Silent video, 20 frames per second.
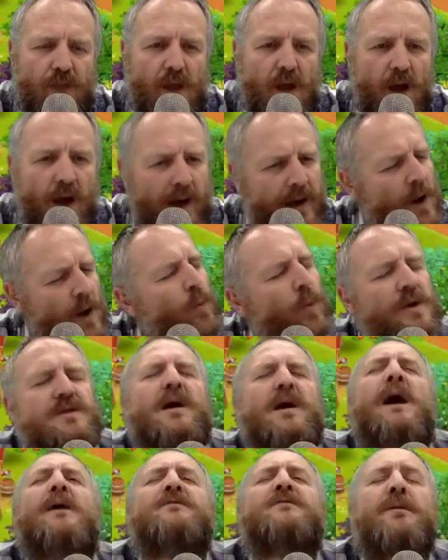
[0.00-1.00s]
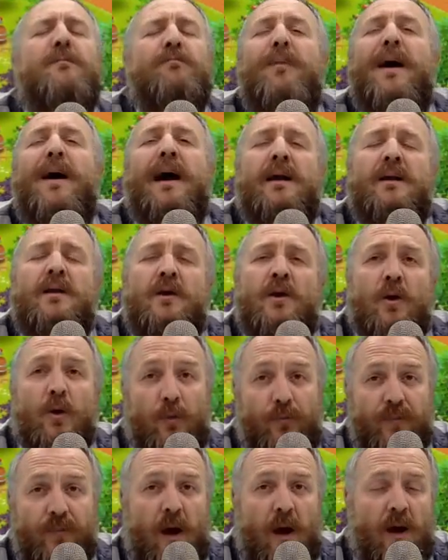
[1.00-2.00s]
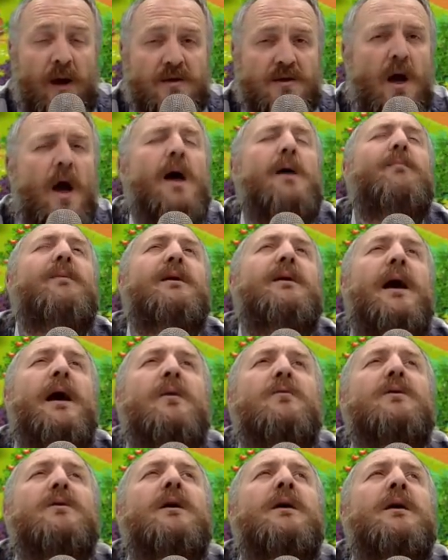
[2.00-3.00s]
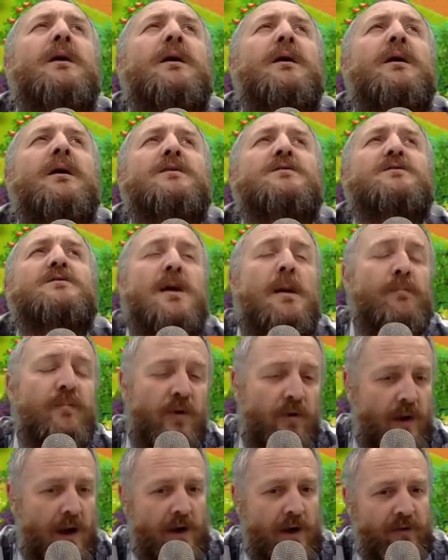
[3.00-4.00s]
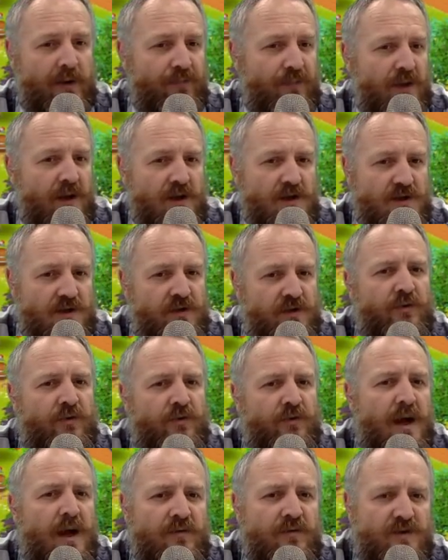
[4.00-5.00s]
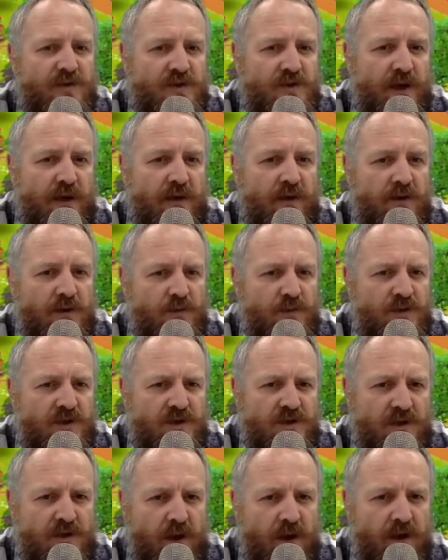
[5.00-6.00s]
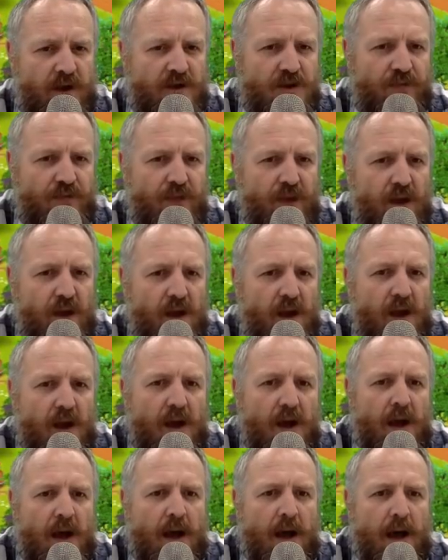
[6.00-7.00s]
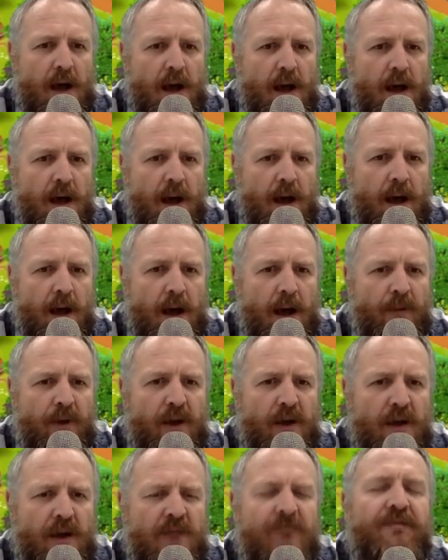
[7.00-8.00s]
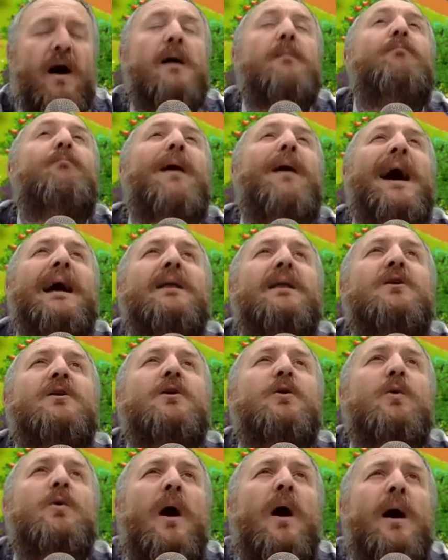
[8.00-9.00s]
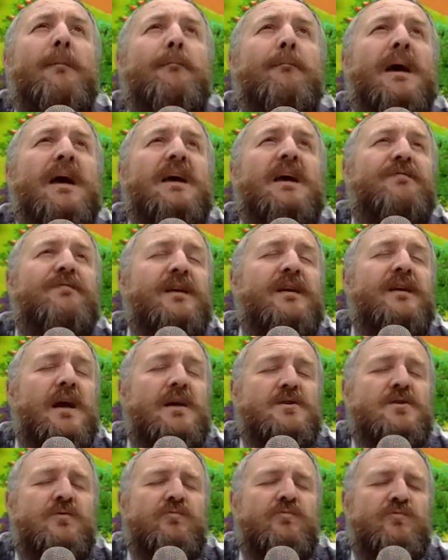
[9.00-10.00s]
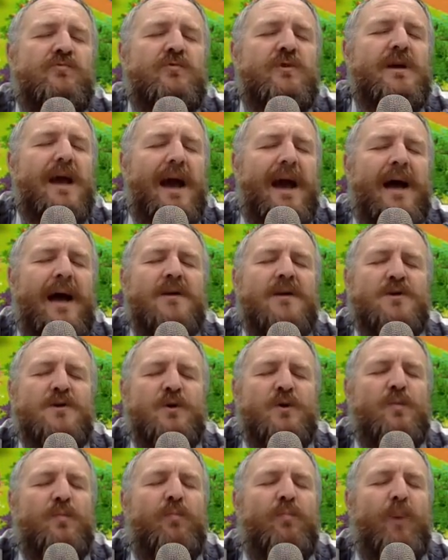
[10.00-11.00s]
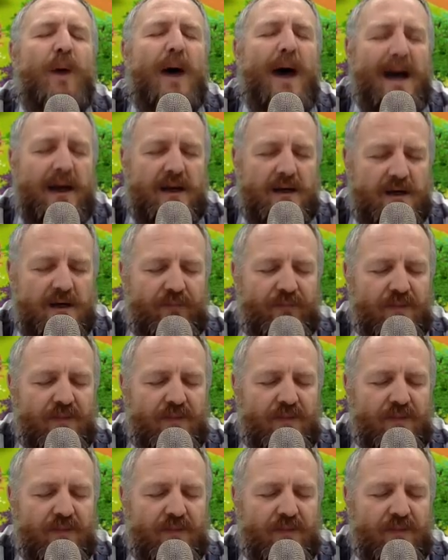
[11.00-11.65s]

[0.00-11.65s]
I don't want to have to ban you. Timing out is temporary. It's 300 seconds, which is nice. But if I ban you, I may forget to re-add you back.